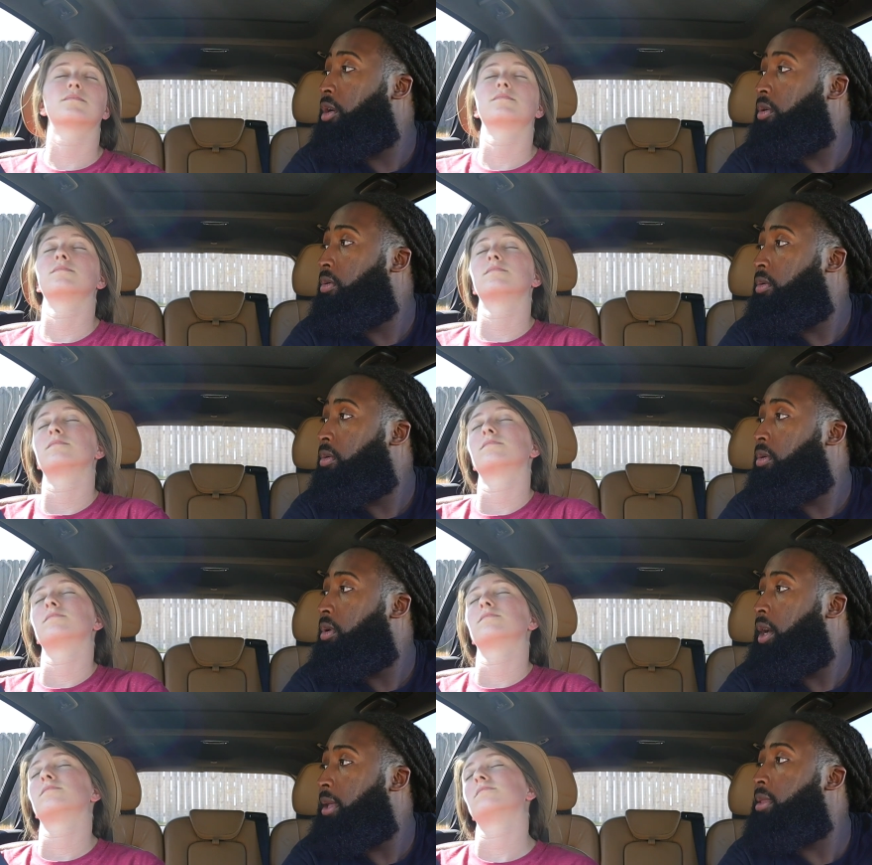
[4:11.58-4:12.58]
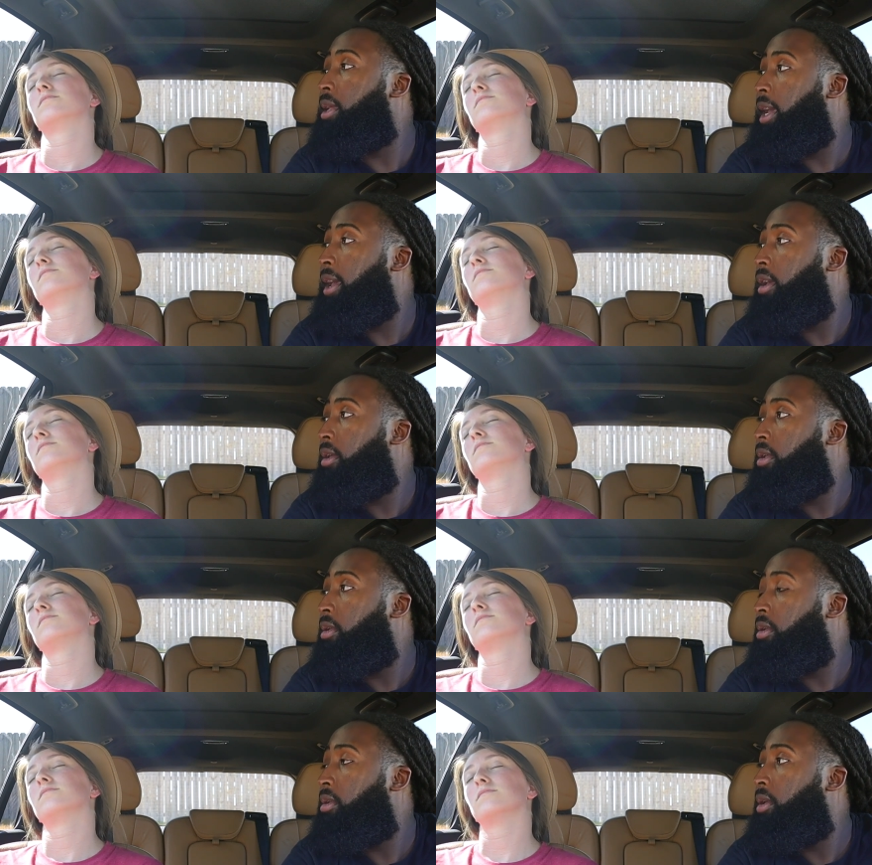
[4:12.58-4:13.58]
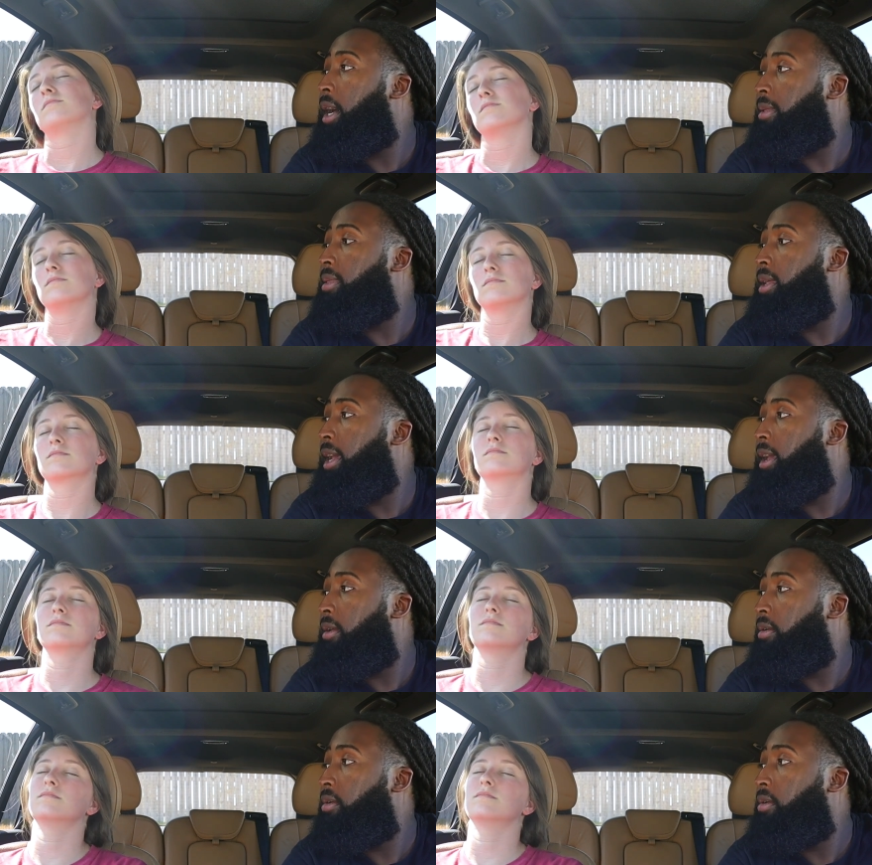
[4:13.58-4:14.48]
Speaker 1: on. I see that. I see that.